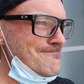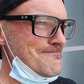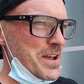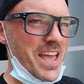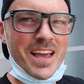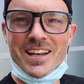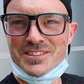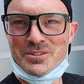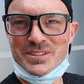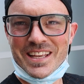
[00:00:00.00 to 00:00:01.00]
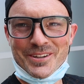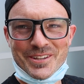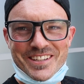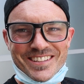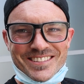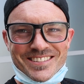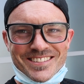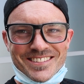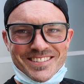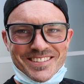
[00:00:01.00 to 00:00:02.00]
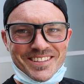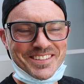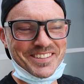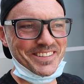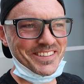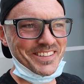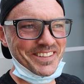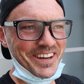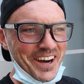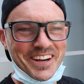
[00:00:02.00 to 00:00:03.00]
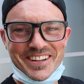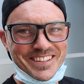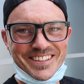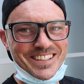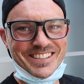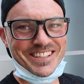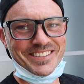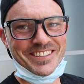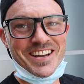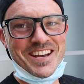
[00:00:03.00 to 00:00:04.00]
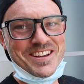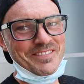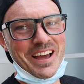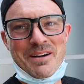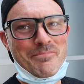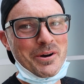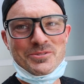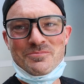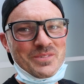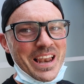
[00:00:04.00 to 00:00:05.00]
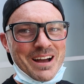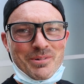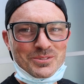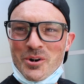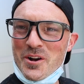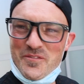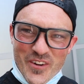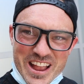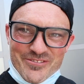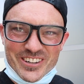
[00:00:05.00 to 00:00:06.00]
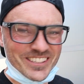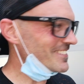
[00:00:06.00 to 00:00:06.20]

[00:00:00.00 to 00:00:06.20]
But yeah, let's go see how good it is. Oh, this is good. Lambo's my favorite.